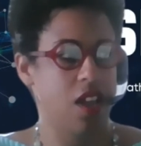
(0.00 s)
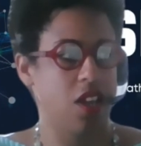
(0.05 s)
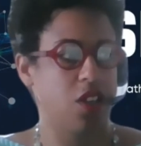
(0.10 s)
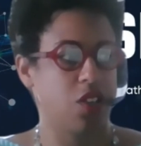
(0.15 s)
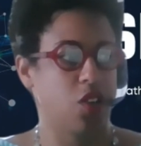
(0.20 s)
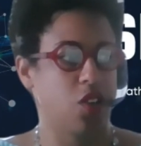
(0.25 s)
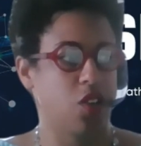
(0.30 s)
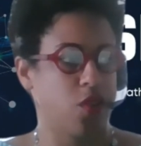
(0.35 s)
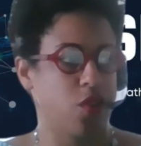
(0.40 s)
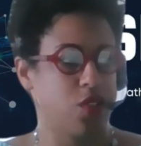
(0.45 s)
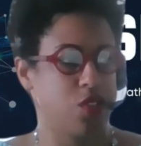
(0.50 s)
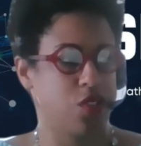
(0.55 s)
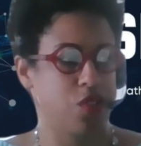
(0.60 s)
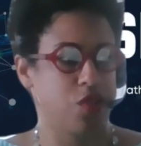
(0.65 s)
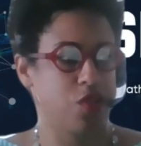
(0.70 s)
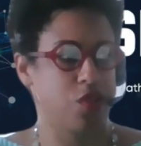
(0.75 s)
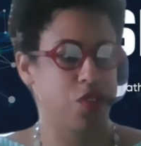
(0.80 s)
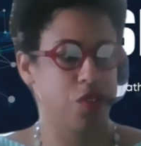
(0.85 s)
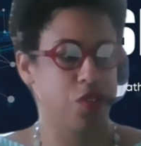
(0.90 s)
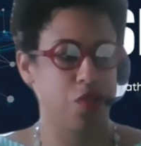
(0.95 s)
encourage
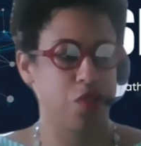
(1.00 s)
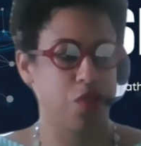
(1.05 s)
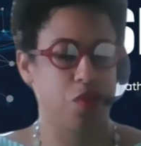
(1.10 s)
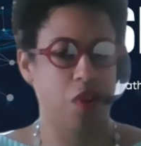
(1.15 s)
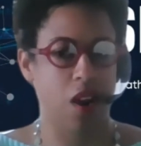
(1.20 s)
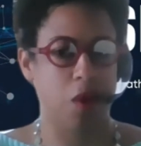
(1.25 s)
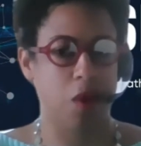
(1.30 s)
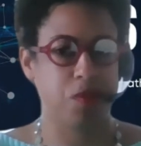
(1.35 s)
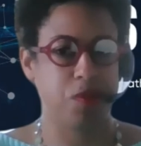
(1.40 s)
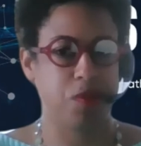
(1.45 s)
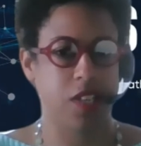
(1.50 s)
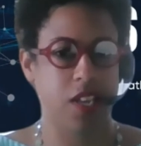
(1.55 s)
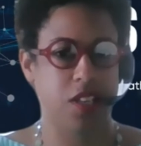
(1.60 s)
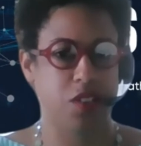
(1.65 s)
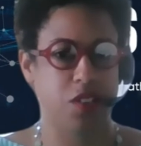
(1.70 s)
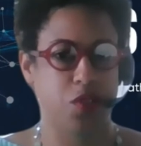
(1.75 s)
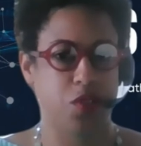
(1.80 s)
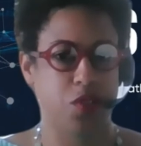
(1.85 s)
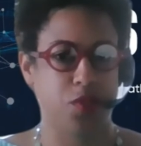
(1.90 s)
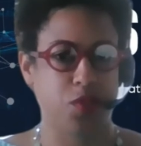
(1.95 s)
you to
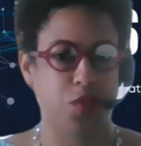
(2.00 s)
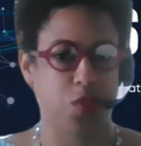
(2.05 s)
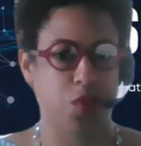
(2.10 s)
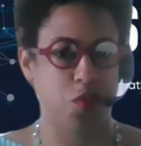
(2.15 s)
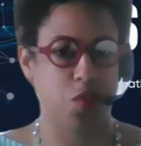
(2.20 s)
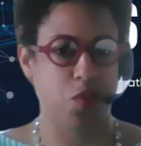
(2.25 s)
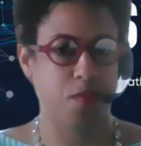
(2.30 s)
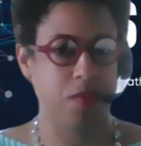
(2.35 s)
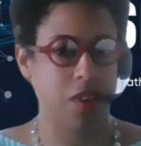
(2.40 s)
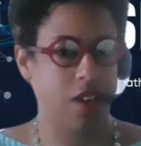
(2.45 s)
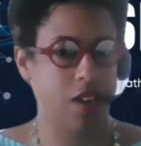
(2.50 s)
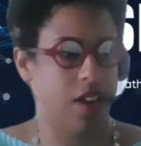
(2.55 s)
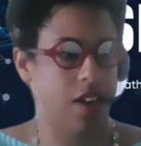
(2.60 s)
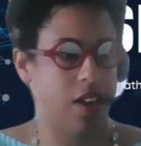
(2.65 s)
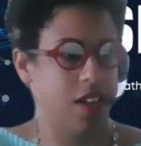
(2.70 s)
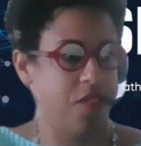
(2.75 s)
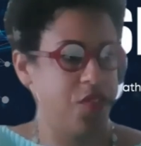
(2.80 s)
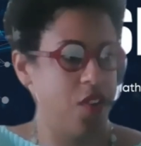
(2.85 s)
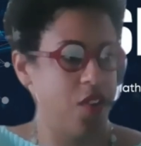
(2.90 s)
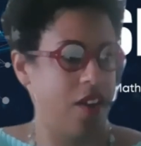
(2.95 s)
update your zoom
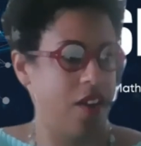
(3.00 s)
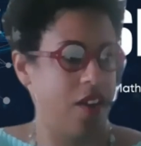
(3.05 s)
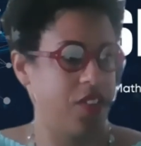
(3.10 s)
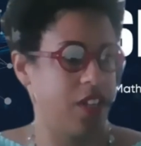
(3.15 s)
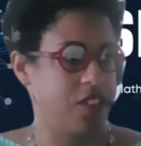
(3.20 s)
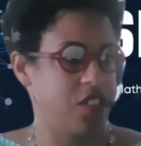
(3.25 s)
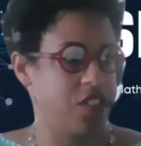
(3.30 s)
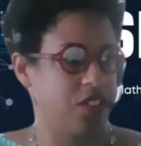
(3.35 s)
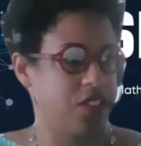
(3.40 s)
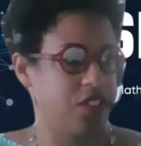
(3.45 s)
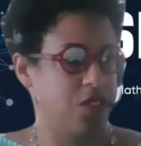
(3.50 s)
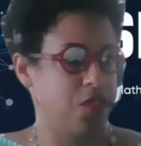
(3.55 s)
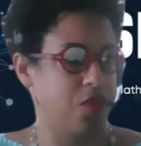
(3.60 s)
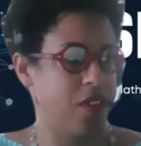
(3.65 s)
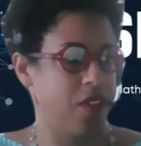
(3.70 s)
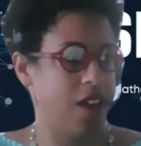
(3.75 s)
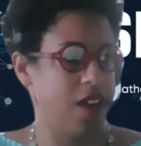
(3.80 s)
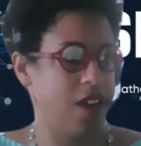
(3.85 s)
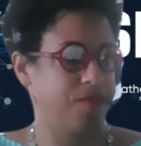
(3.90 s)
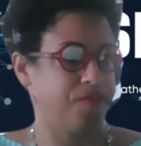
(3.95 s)
uh, if you haven't had a chance to do
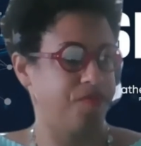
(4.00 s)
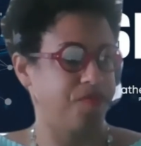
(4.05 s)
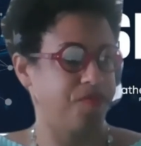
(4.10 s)
that